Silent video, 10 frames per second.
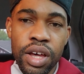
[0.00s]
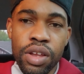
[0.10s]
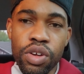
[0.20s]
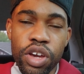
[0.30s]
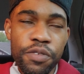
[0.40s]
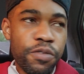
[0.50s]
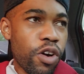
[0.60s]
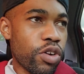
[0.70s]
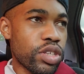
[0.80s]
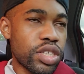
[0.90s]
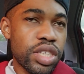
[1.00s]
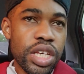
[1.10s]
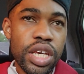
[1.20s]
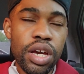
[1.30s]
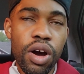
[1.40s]
Looking forward to
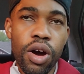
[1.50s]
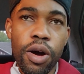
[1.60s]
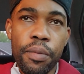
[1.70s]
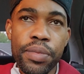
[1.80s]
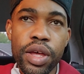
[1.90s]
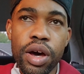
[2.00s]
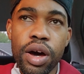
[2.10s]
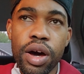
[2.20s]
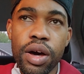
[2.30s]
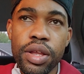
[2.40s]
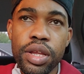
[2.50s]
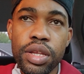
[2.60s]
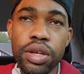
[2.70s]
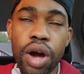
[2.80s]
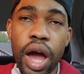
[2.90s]
see um the,
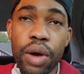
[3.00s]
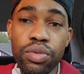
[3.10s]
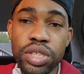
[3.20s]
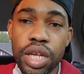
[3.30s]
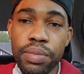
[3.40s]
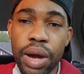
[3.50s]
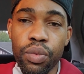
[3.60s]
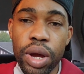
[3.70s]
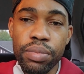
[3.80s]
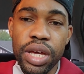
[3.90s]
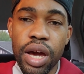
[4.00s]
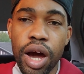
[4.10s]
the I see them at Wembley.